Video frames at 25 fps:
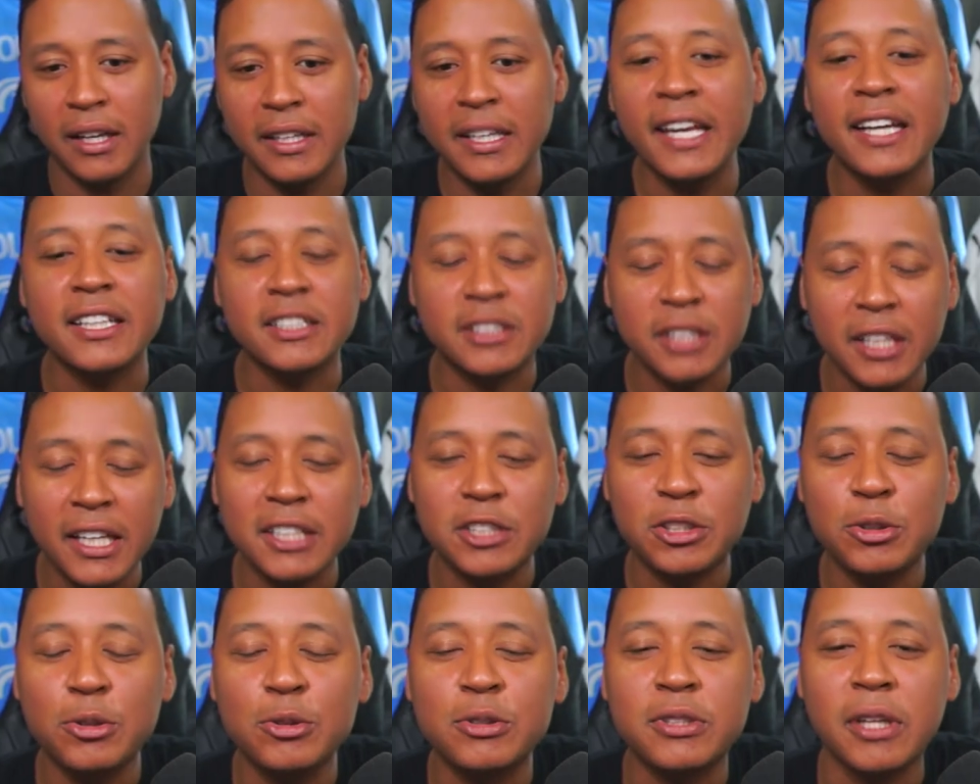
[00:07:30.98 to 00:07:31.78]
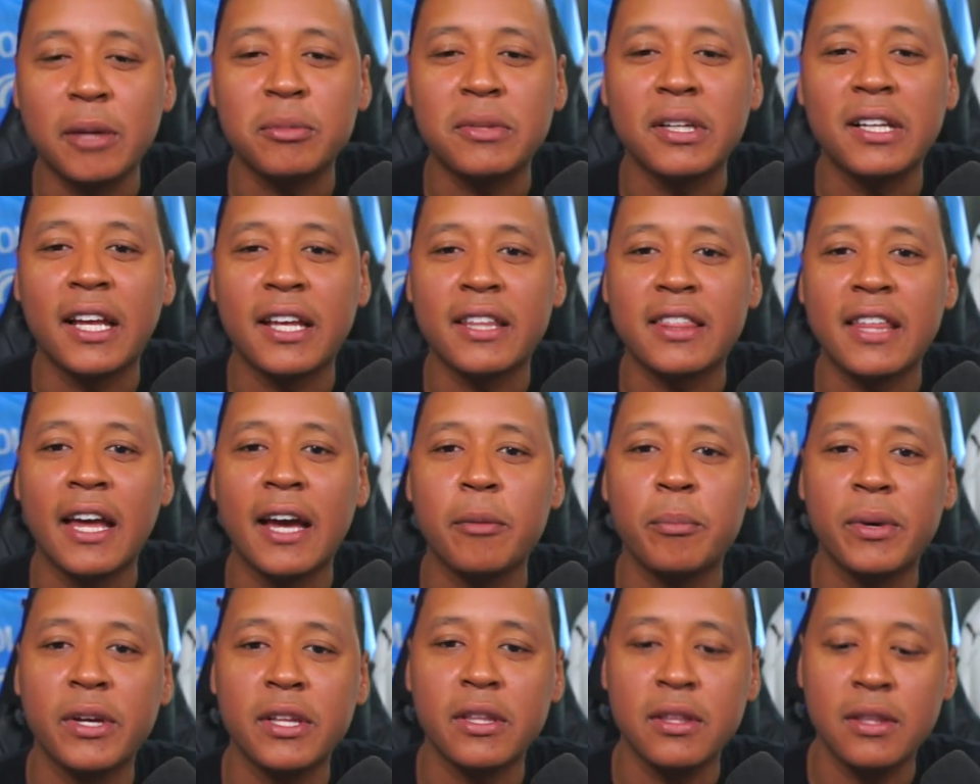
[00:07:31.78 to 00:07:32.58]
yeah, to get to do something like
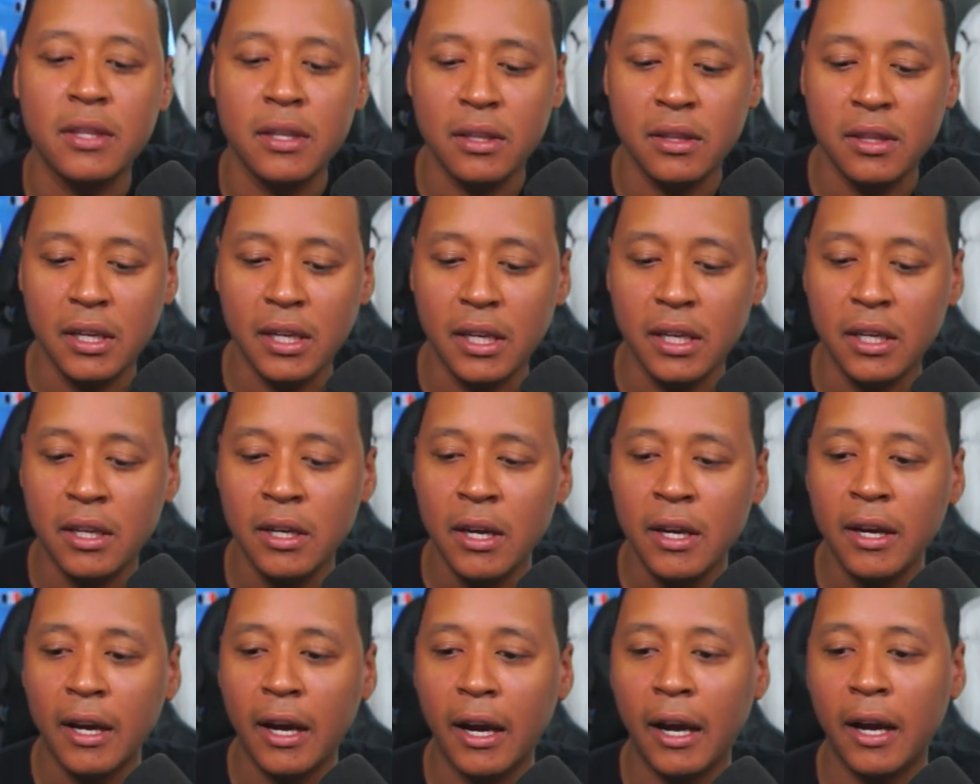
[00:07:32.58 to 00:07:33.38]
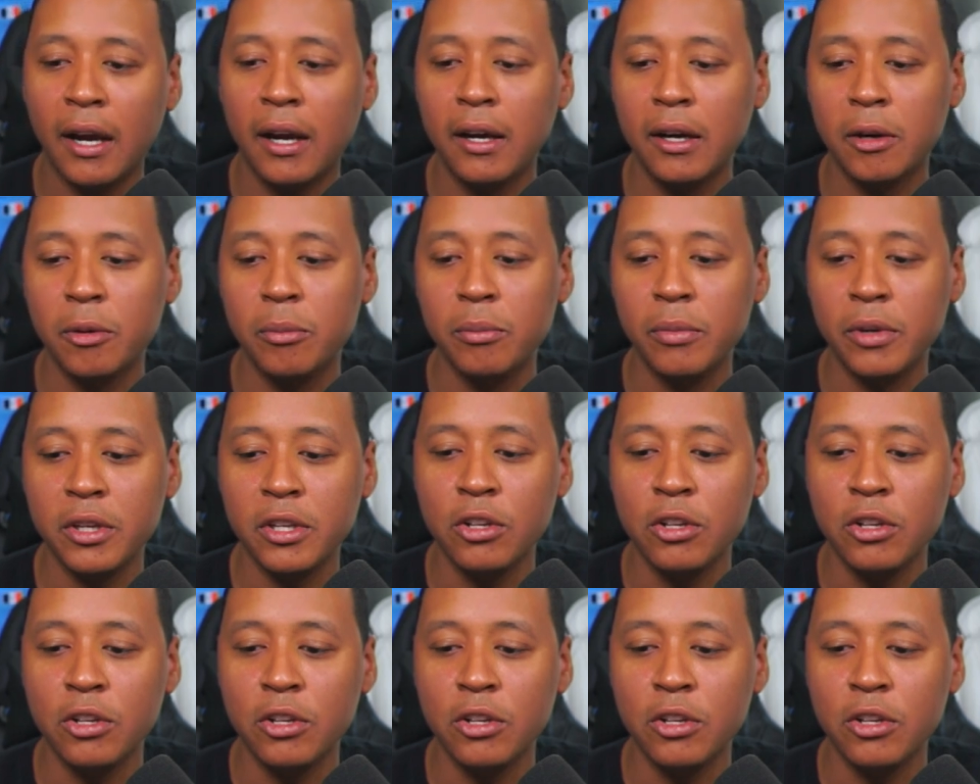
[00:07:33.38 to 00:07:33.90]
that. But the, the um,